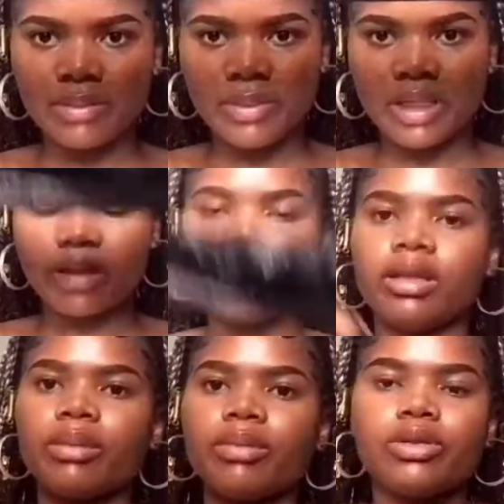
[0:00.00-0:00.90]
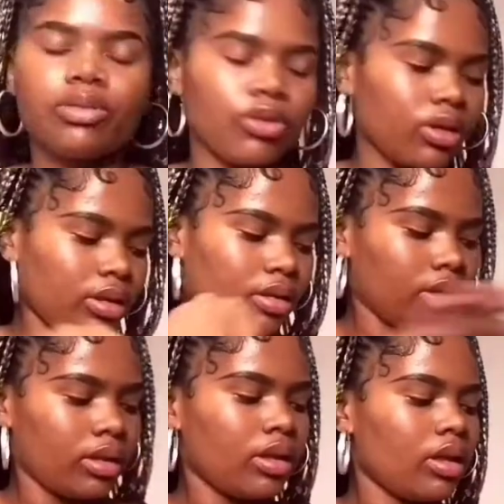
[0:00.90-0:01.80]
Make it like a bit smaller.
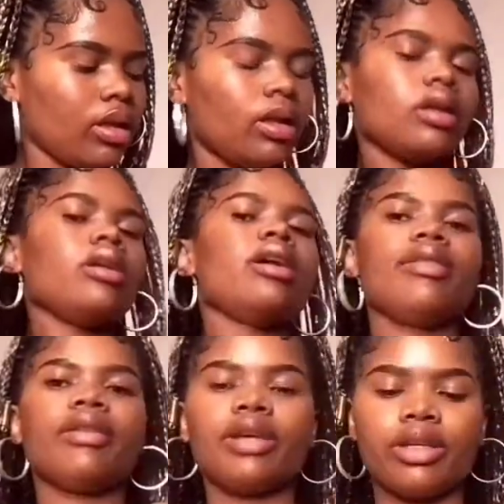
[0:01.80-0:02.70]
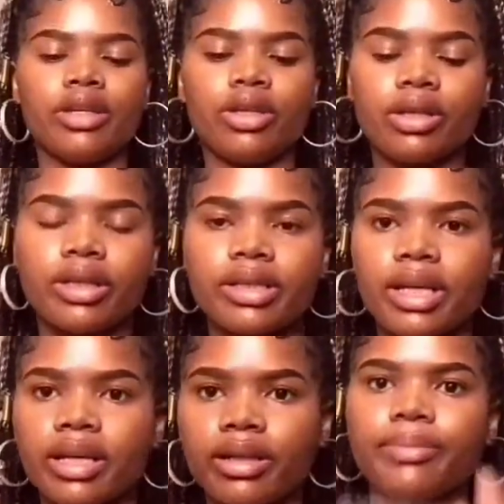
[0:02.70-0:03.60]
And then you're gonna
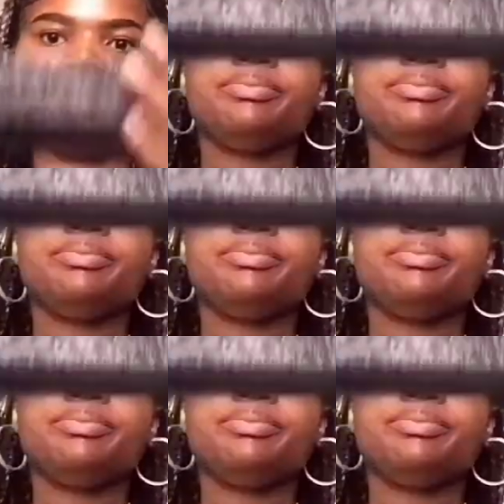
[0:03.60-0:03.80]
take it